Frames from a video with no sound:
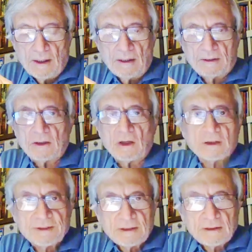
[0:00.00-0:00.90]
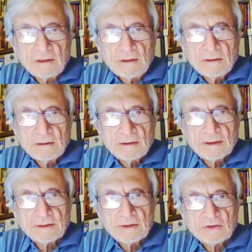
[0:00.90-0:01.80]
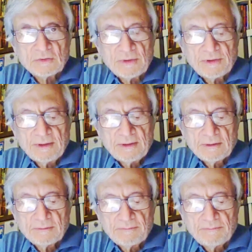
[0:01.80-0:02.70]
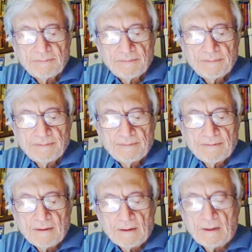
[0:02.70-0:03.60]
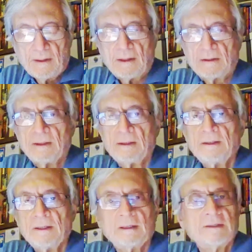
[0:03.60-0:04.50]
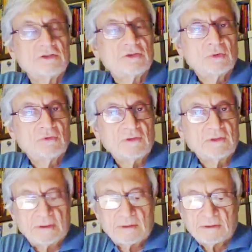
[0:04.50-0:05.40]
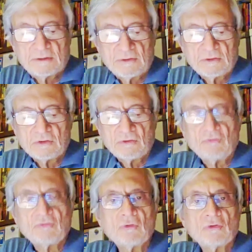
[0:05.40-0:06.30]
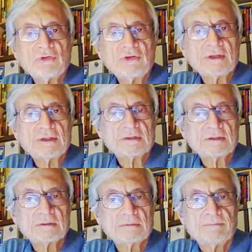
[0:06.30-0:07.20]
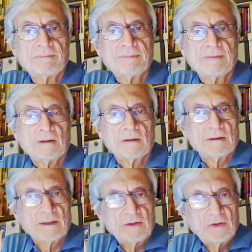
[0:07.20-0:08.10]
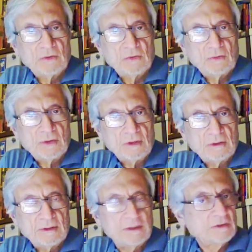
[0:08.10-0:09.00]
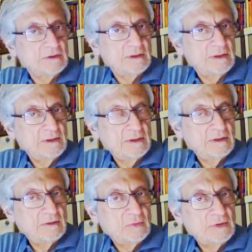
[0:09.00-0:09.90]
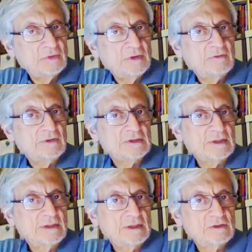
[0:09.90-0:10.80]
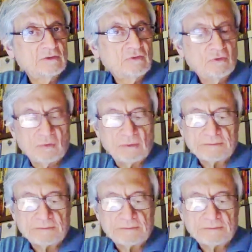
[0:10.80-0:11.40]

the article that goes with it, and then the English equivalent. So these are the four things that that are needed when you give the citation form.